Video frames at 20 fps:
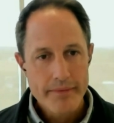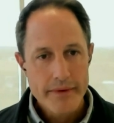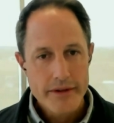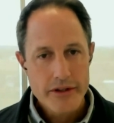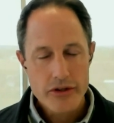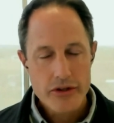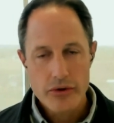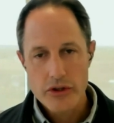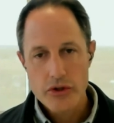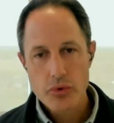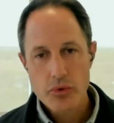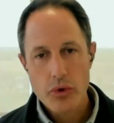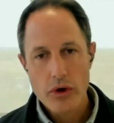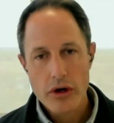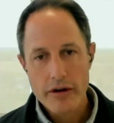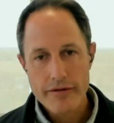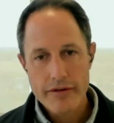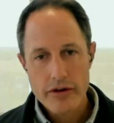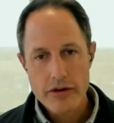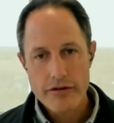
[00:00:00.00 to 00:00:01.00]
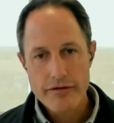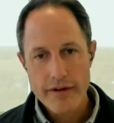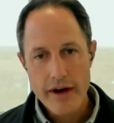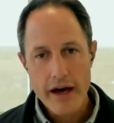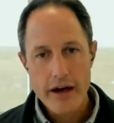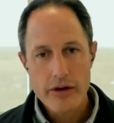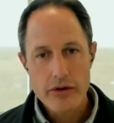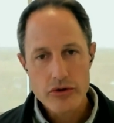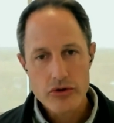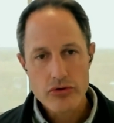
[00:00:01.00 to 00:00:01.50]
So a 12 year
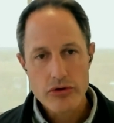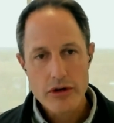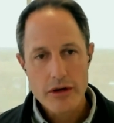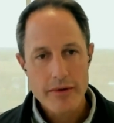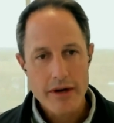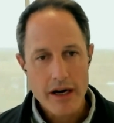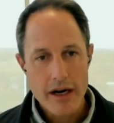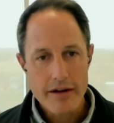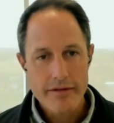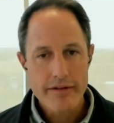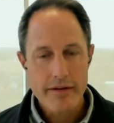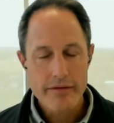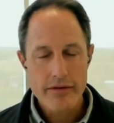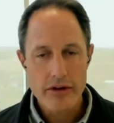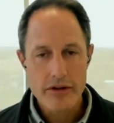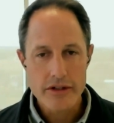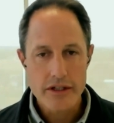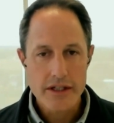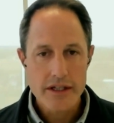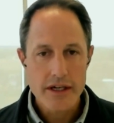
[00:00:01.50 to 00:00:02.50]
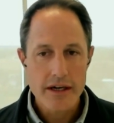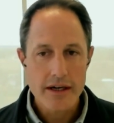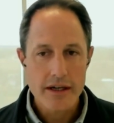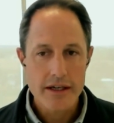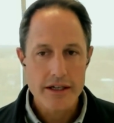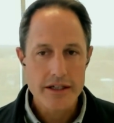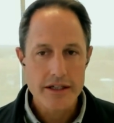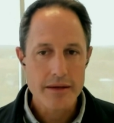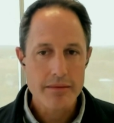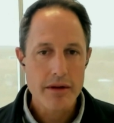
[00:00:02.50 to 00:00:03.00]
value stream at $85 a ton
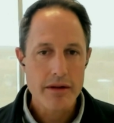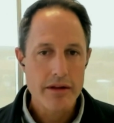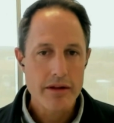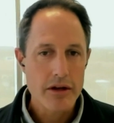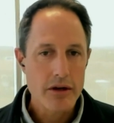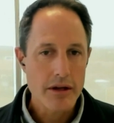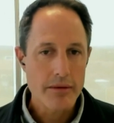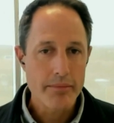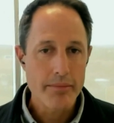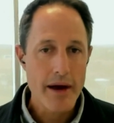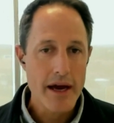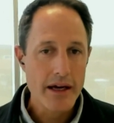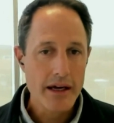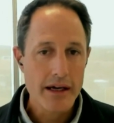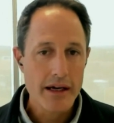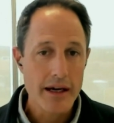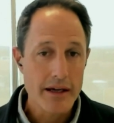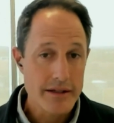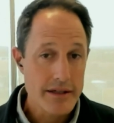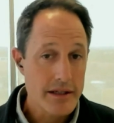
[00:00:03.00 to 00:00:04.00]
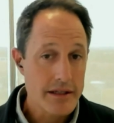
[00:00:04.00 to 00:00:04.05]
is something that you can bank against.